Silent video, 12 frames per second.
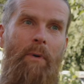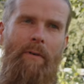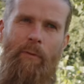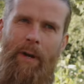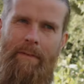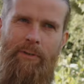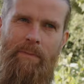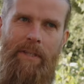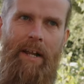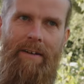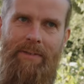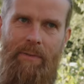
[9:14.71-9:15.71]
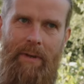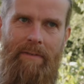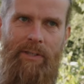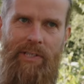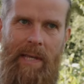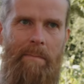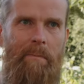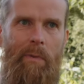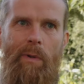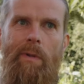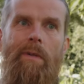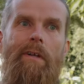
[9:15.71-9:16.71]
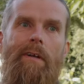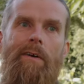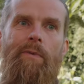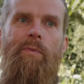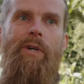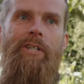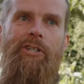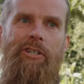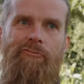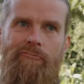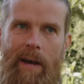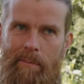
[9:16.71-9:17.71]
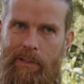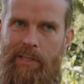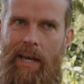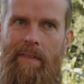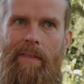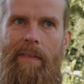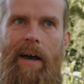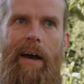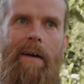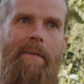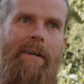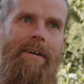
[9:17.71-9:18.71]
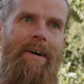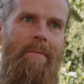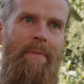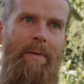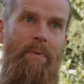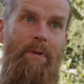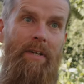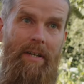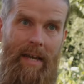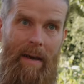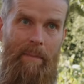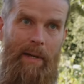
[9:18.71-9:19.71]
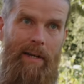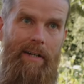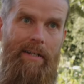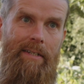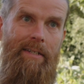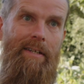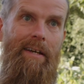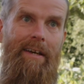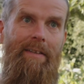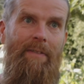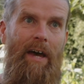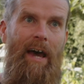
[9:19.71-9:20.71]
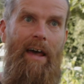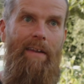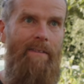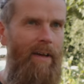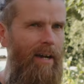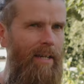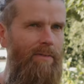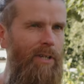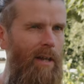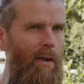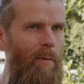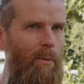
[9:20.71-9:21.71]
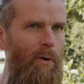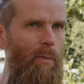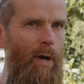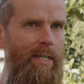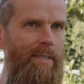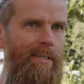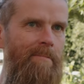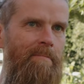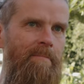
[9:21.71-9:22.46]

But if we have something else, if we have a symbol which can represent that and people can get behind, then that gives it a lot more weight.